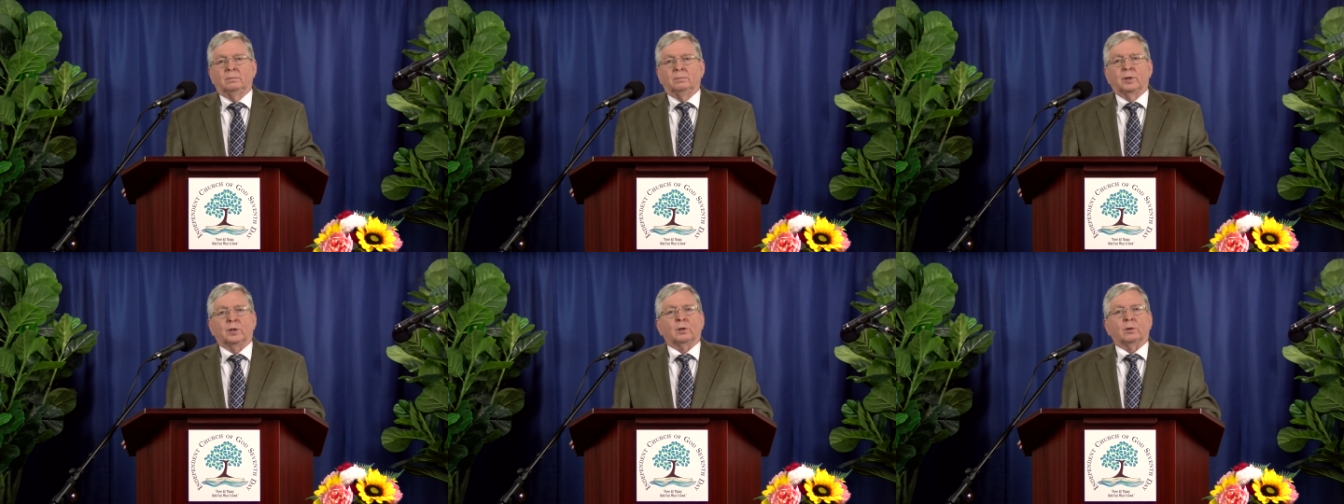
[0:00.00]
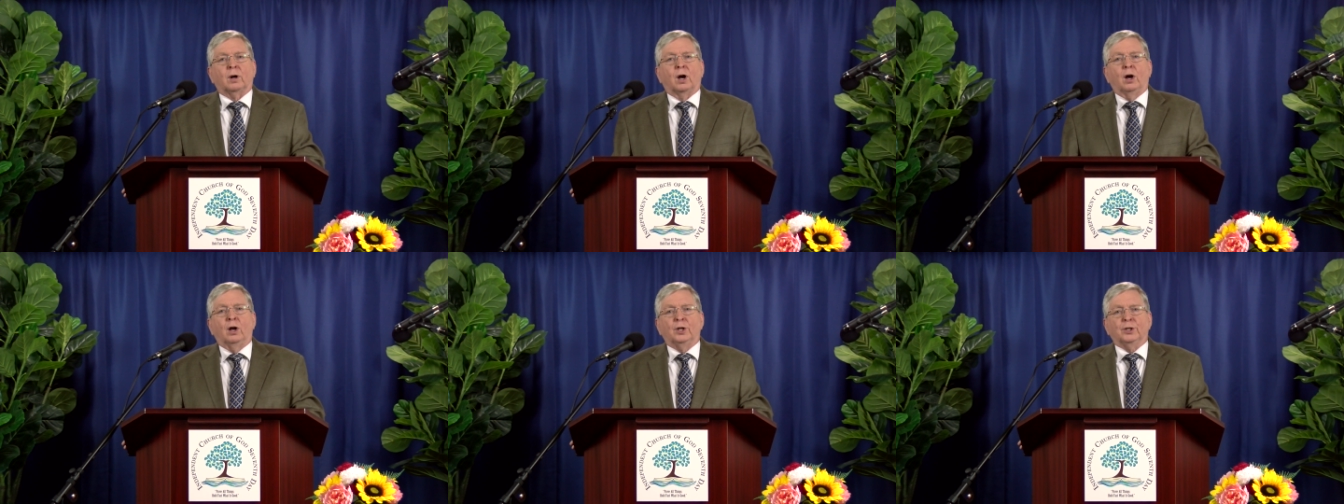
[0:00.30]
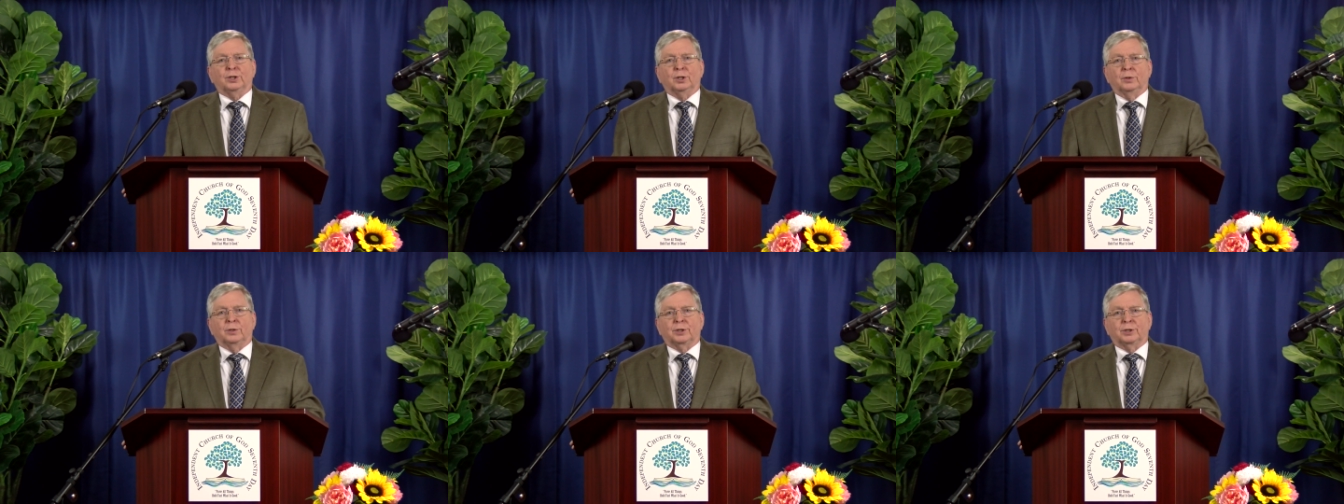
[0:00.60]
But there are
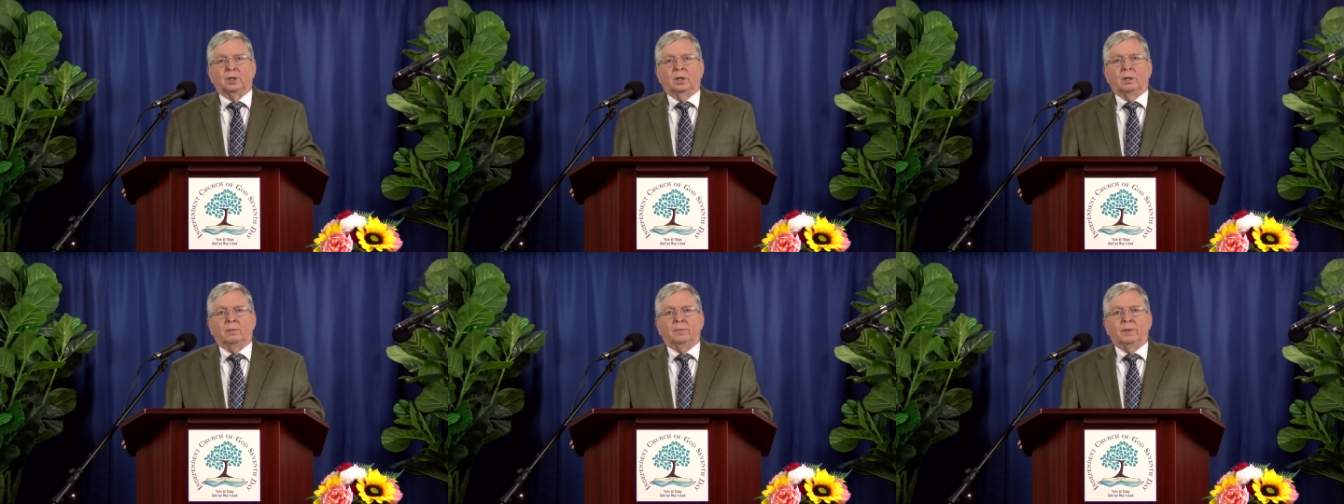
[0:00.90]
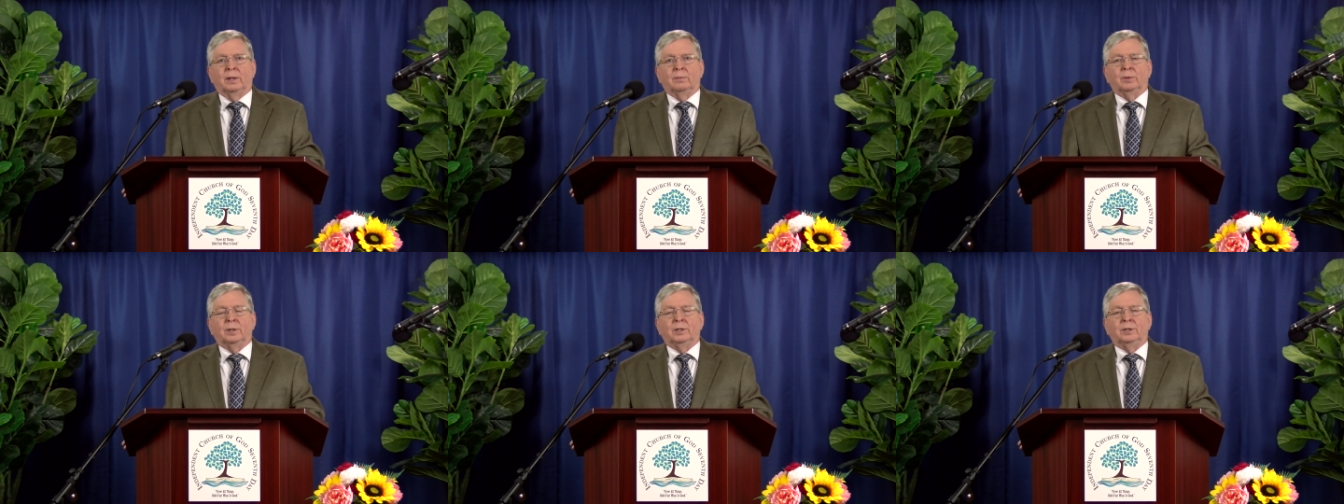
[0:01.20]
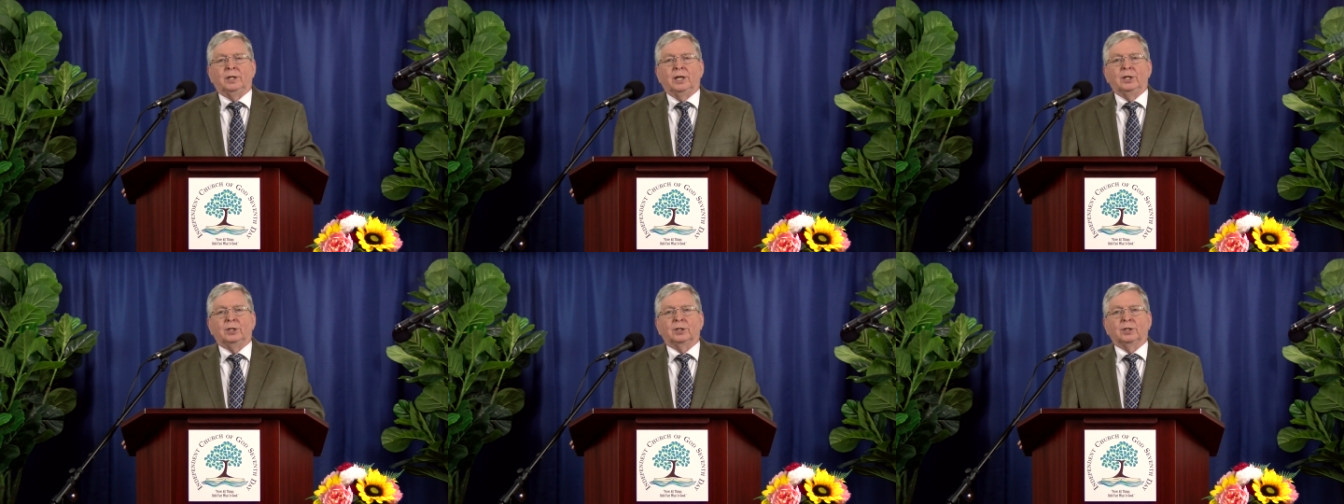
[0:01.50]
also some that
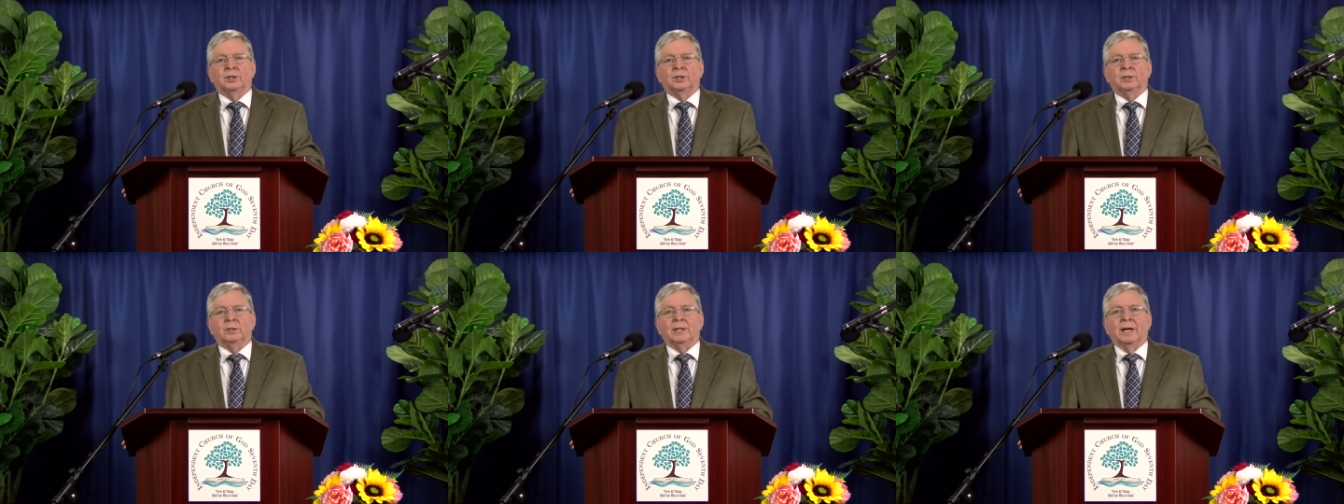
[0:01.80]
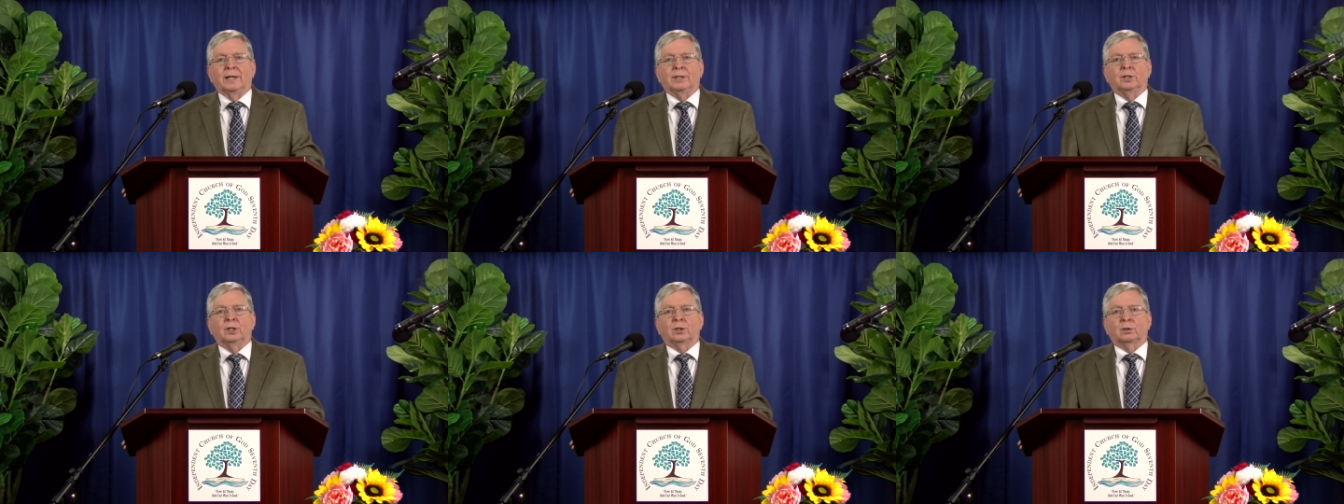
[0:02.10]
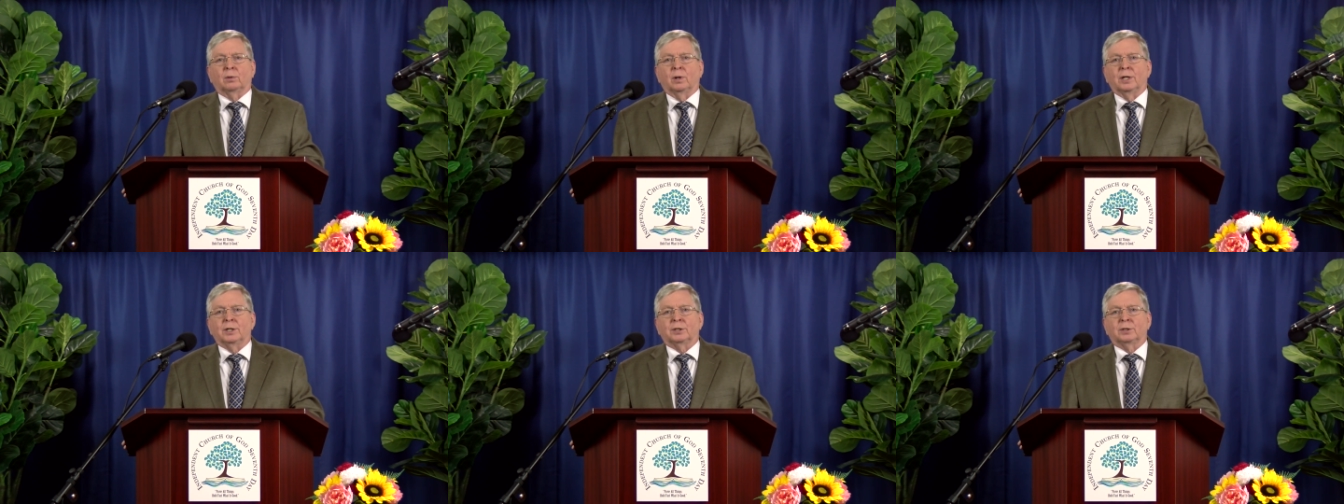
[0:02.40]
would teach us not to
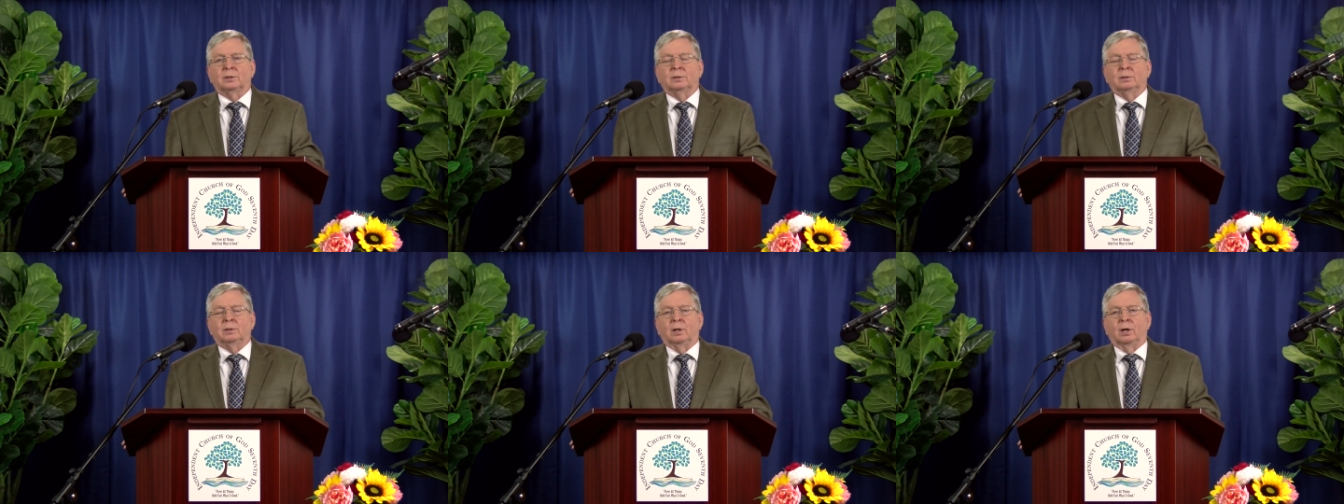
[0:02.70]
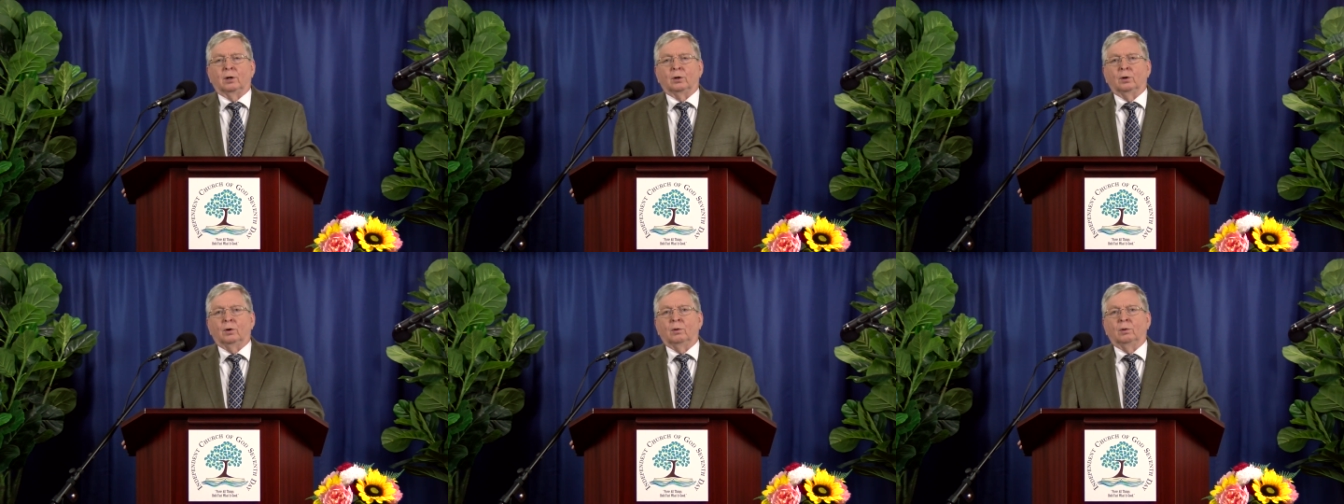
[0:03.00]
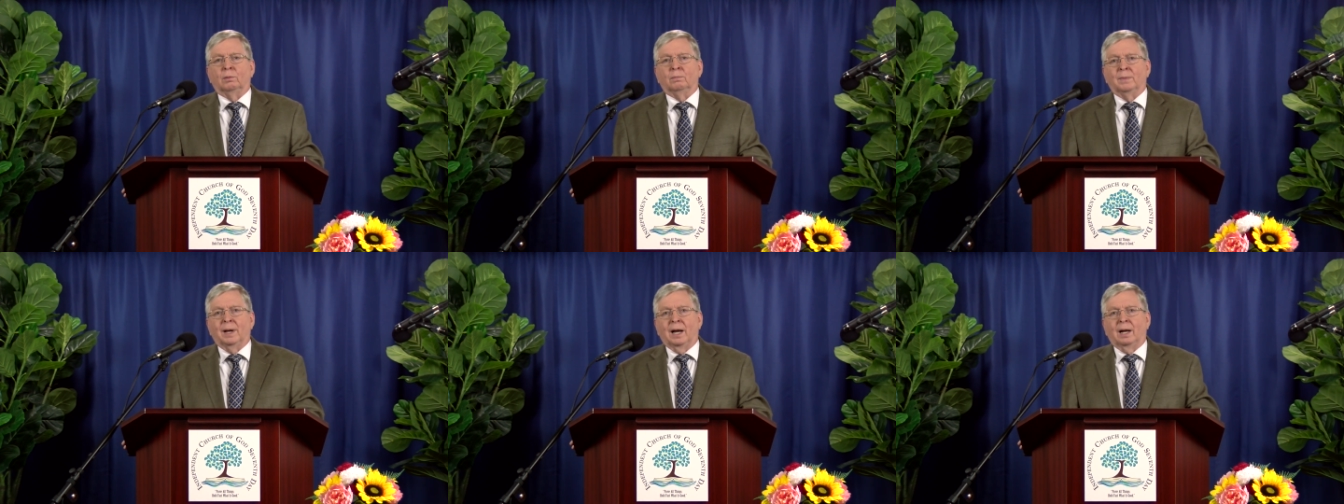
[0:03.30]
trust our
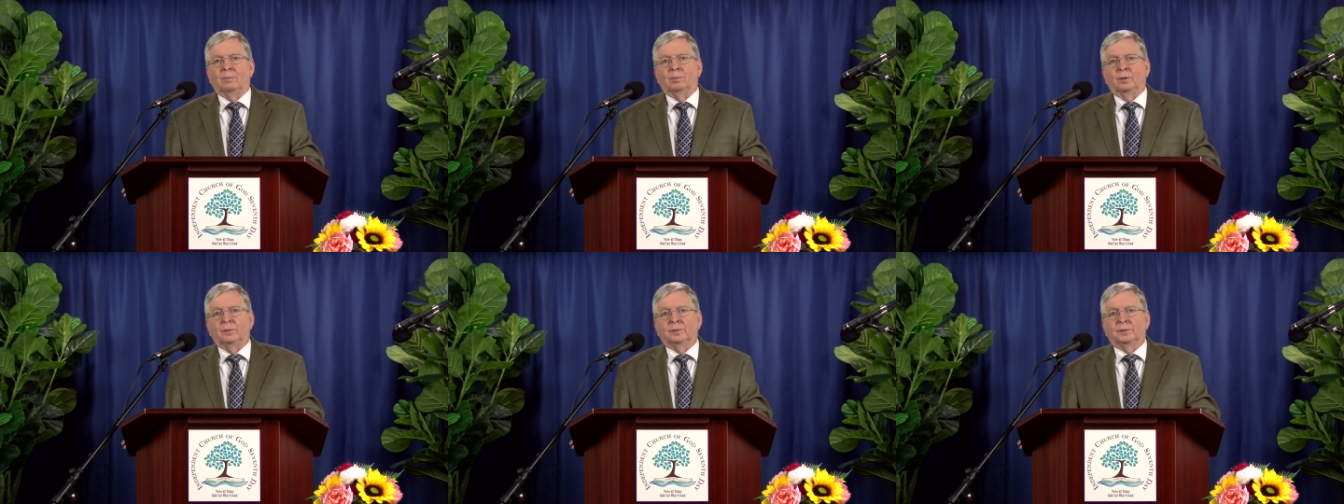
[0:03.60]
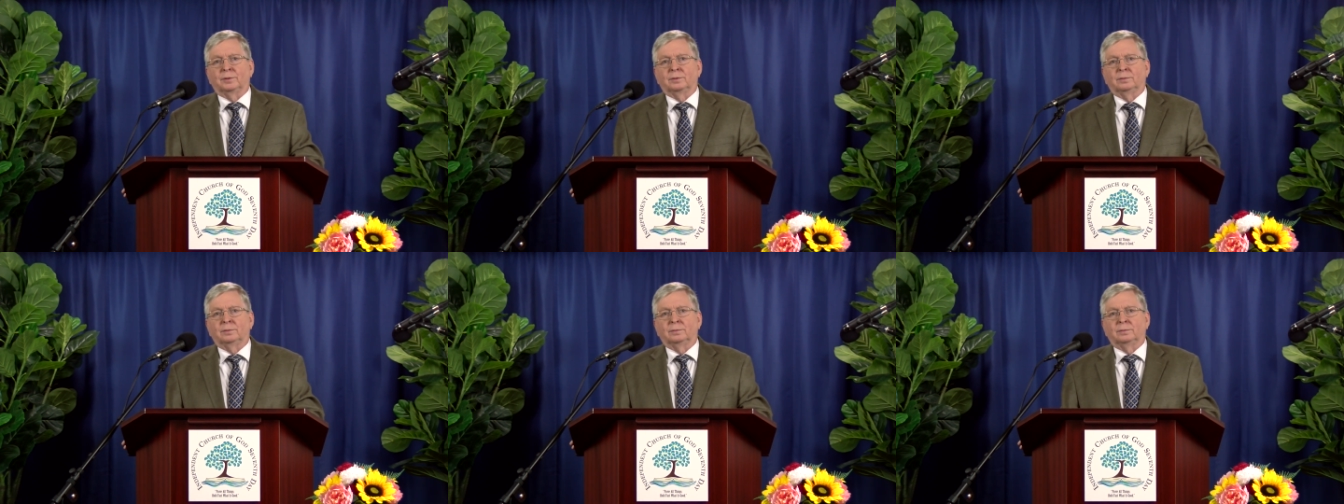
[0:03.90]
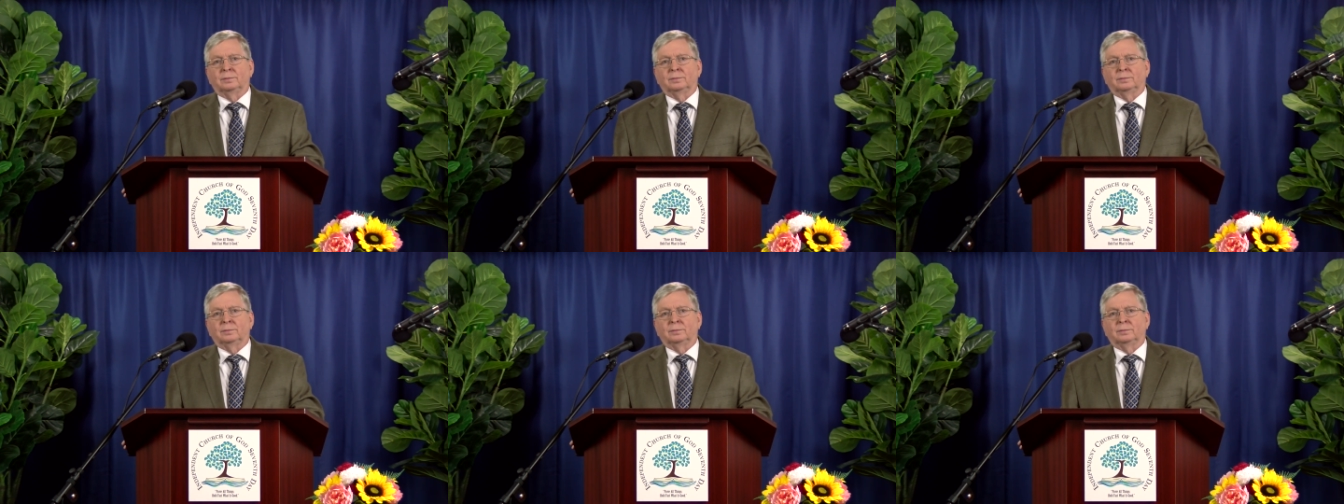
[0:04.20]
own Bibles.